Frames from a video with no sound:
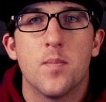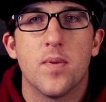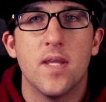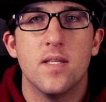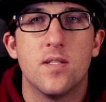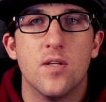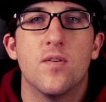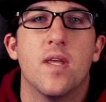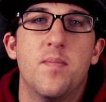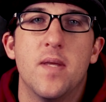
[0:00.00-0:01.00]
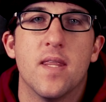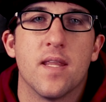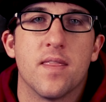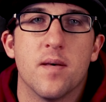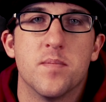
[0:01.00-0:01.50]
Please do give me
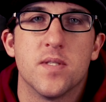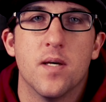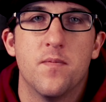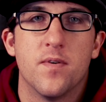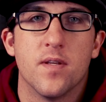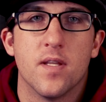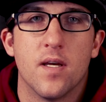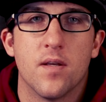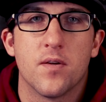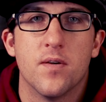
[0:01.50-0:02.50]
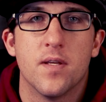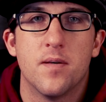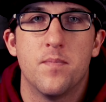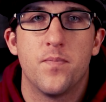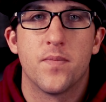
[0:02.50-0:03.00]
that thumbs up for the
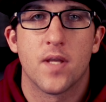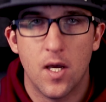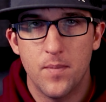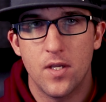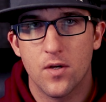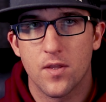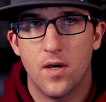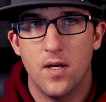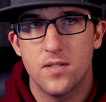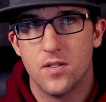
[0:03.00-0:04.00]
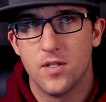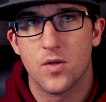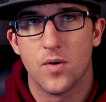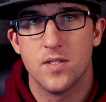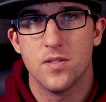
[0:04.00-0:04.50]
algorithm. Comment your thoughts or any
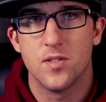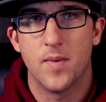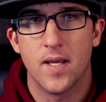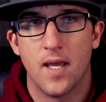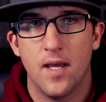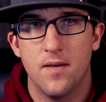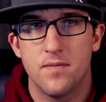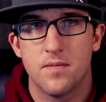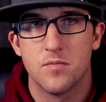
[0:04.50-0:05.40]
questions you might have.